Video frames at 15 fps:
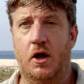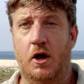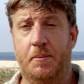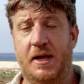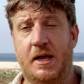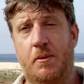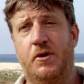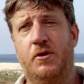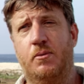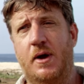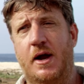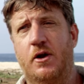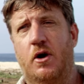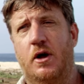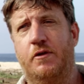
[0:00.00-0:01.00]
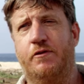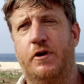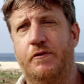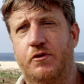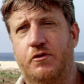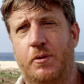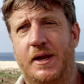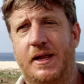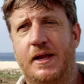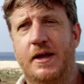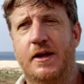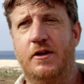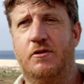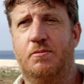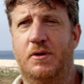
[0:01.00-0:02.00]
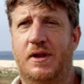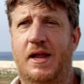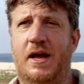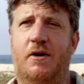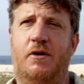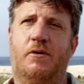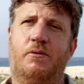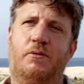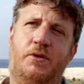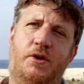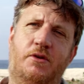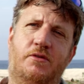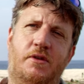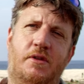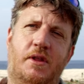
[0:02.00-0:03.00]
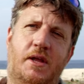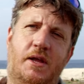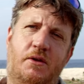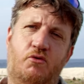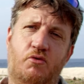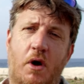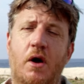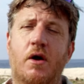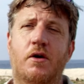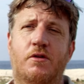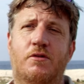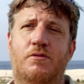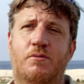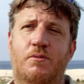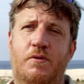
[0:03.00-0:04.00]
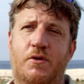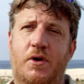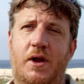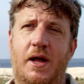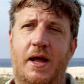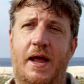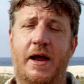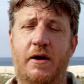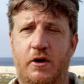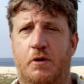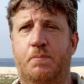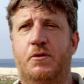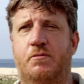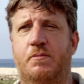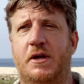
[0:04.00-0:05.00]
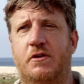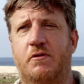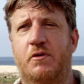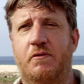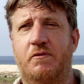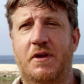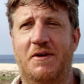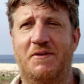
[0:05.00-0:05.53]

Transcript: been coming to Raine Island for over 20 years, but now using the drones, we've got an aerial perspective. Okay,